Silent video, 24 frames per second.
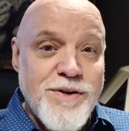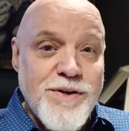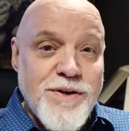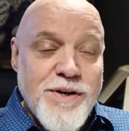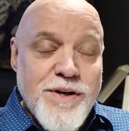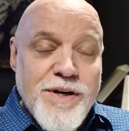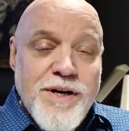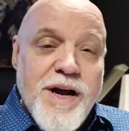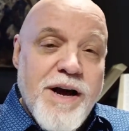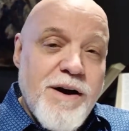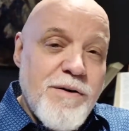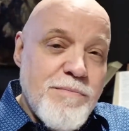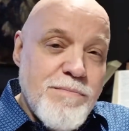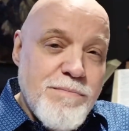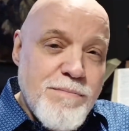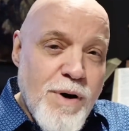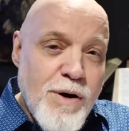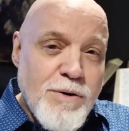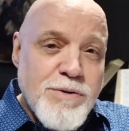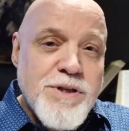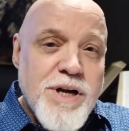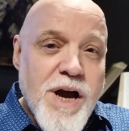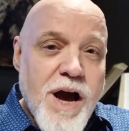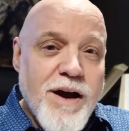Now,
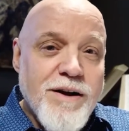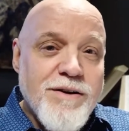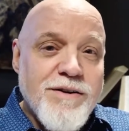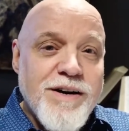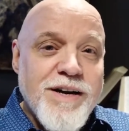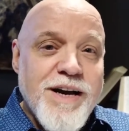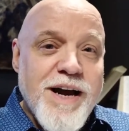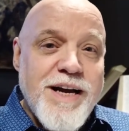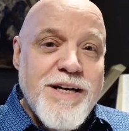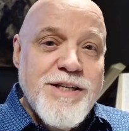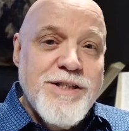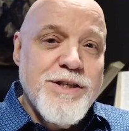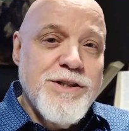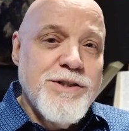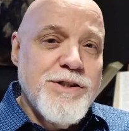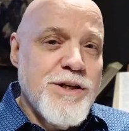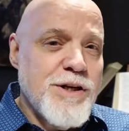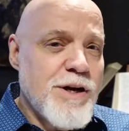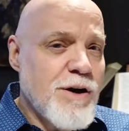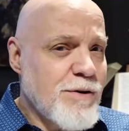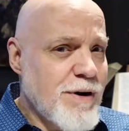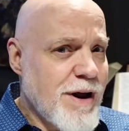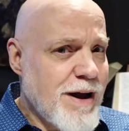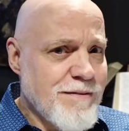most congregations
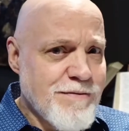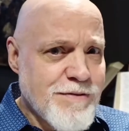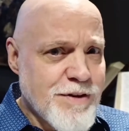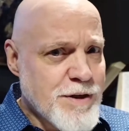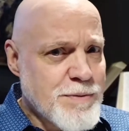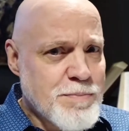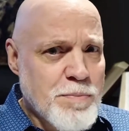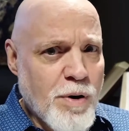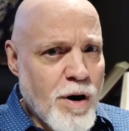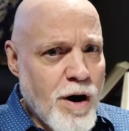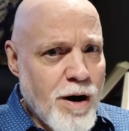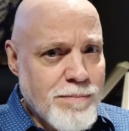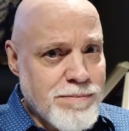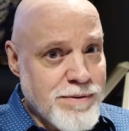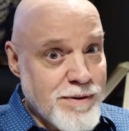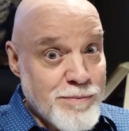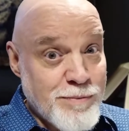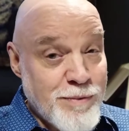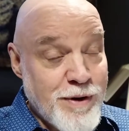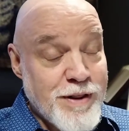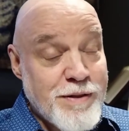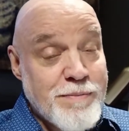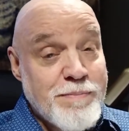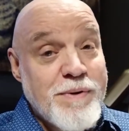you don't have this
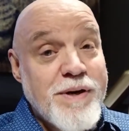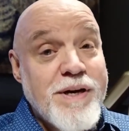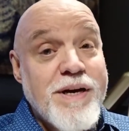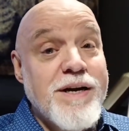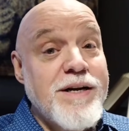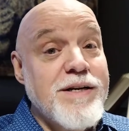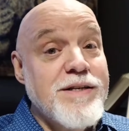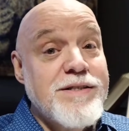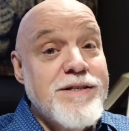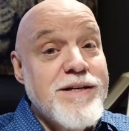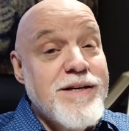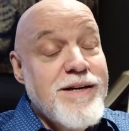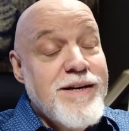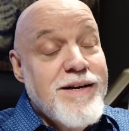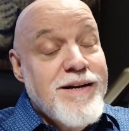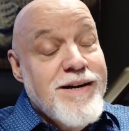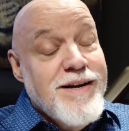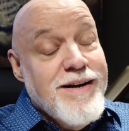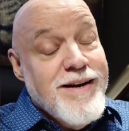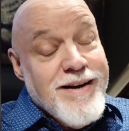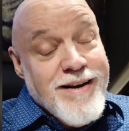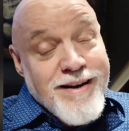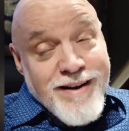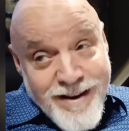problem with because,
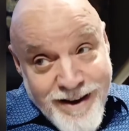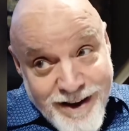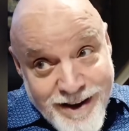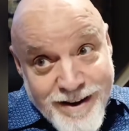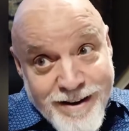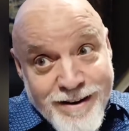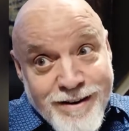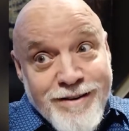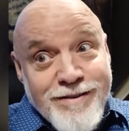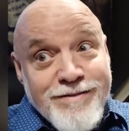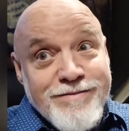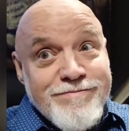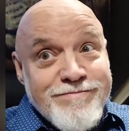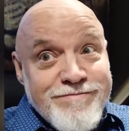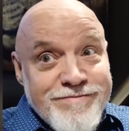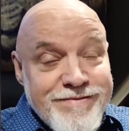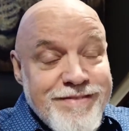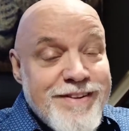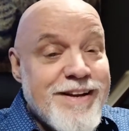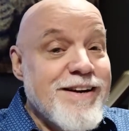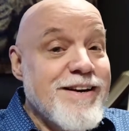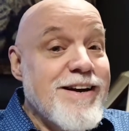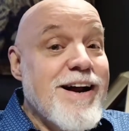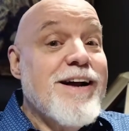you know,
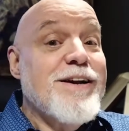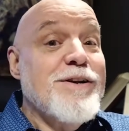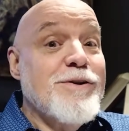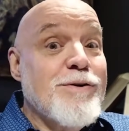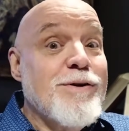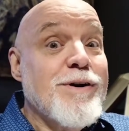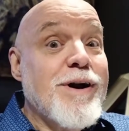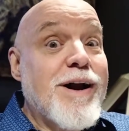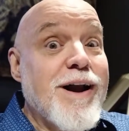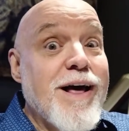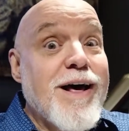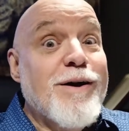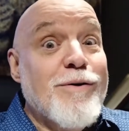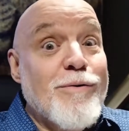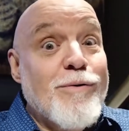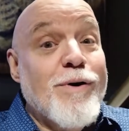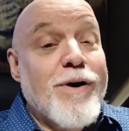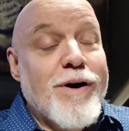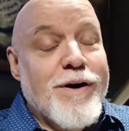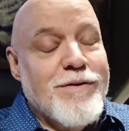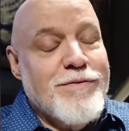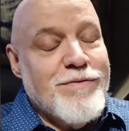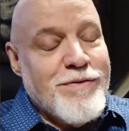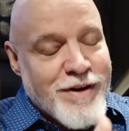they're not doing a lot of
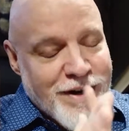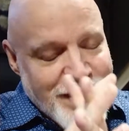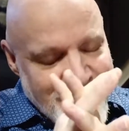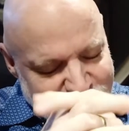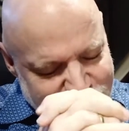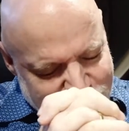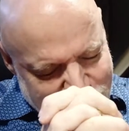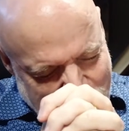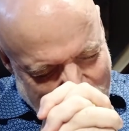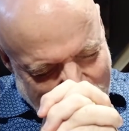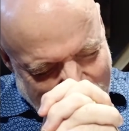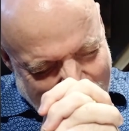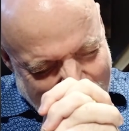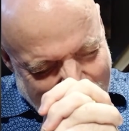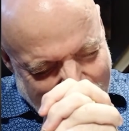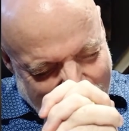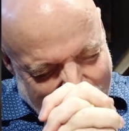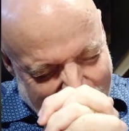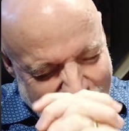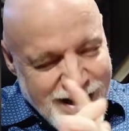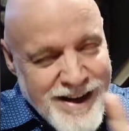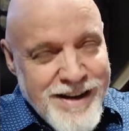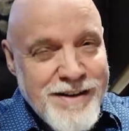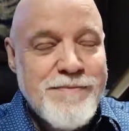work. Forgive
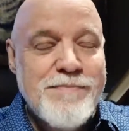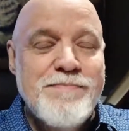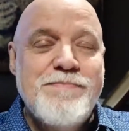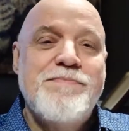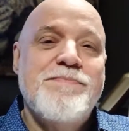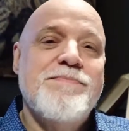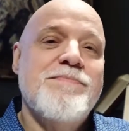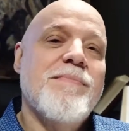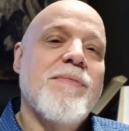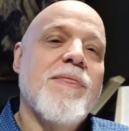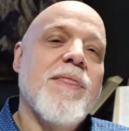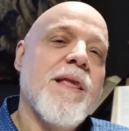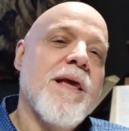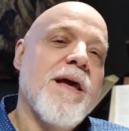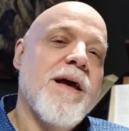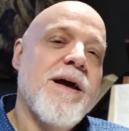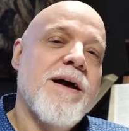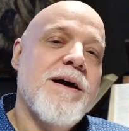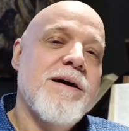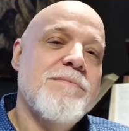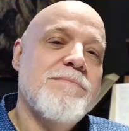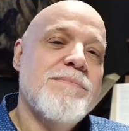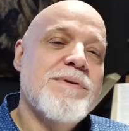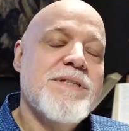me.
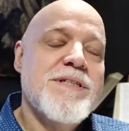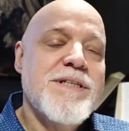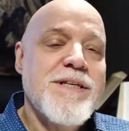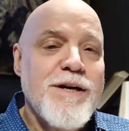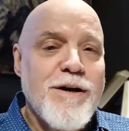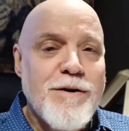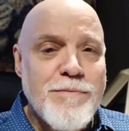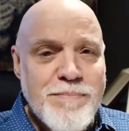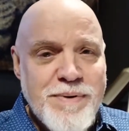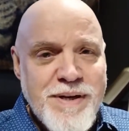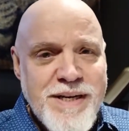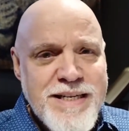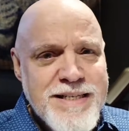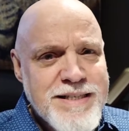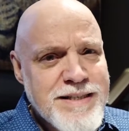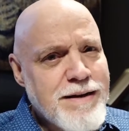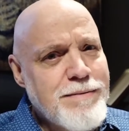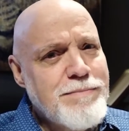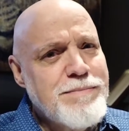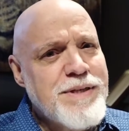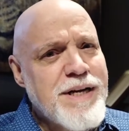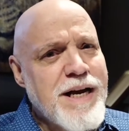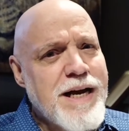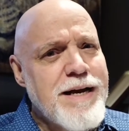But COP,
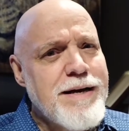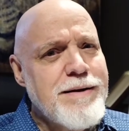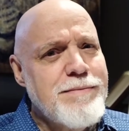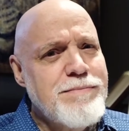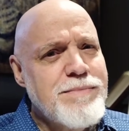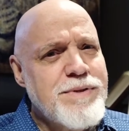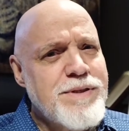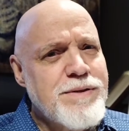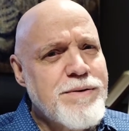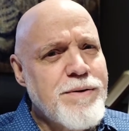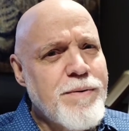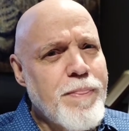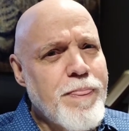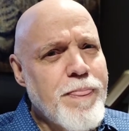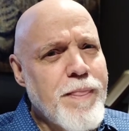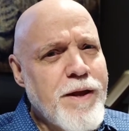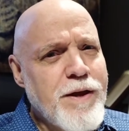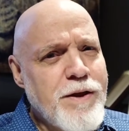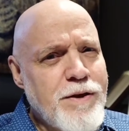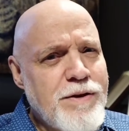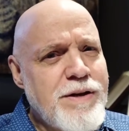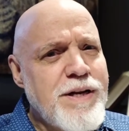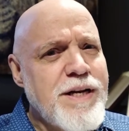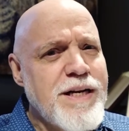sometimes
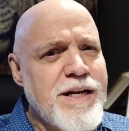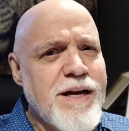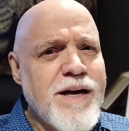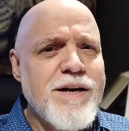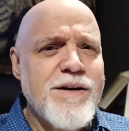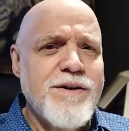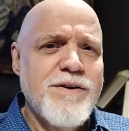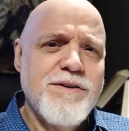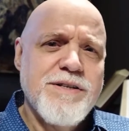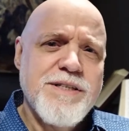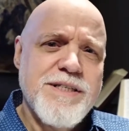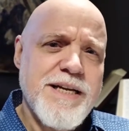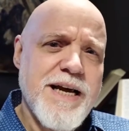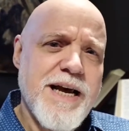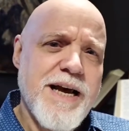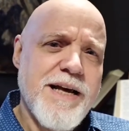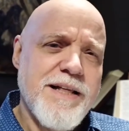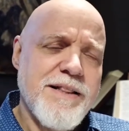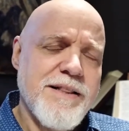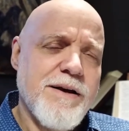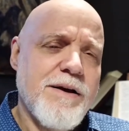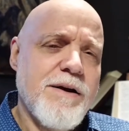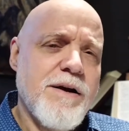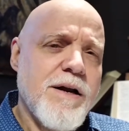you need to
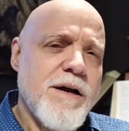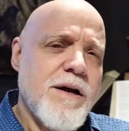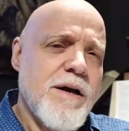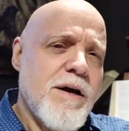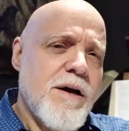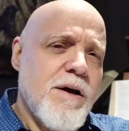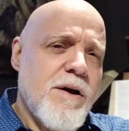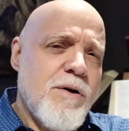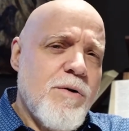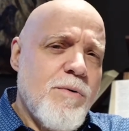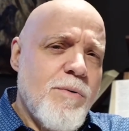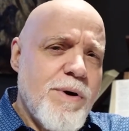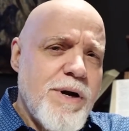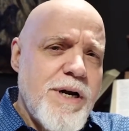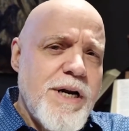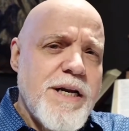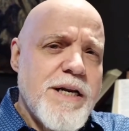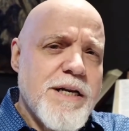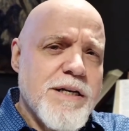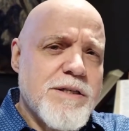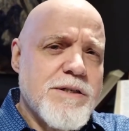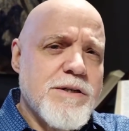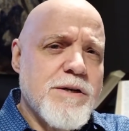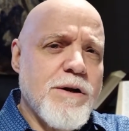understand that we
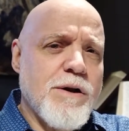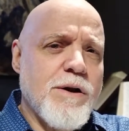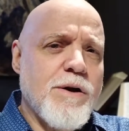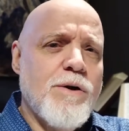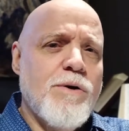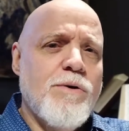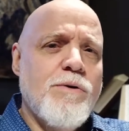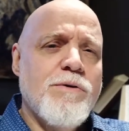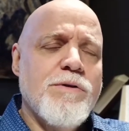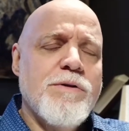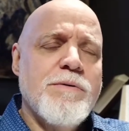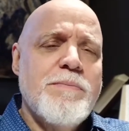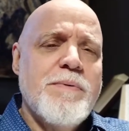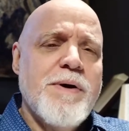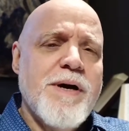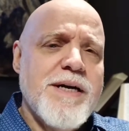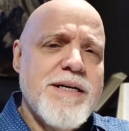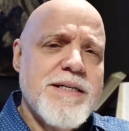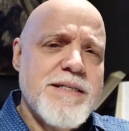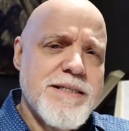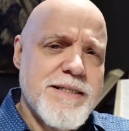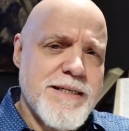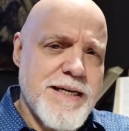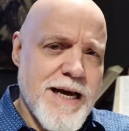need to slow the
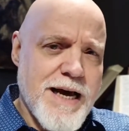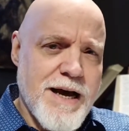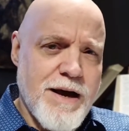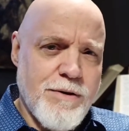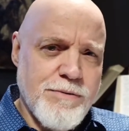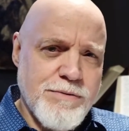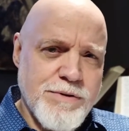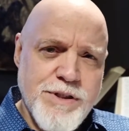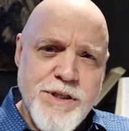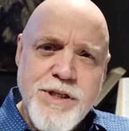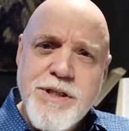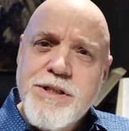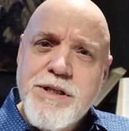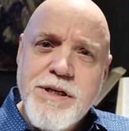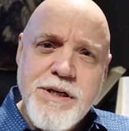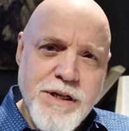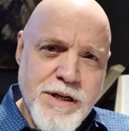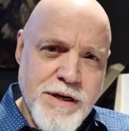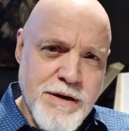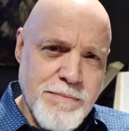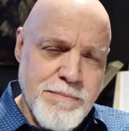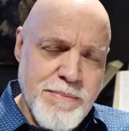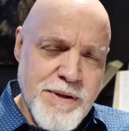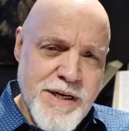pace down just a
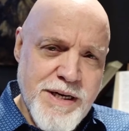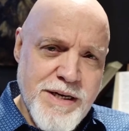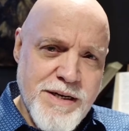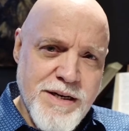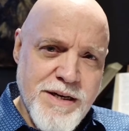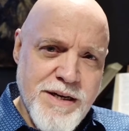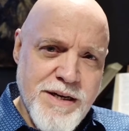little bit.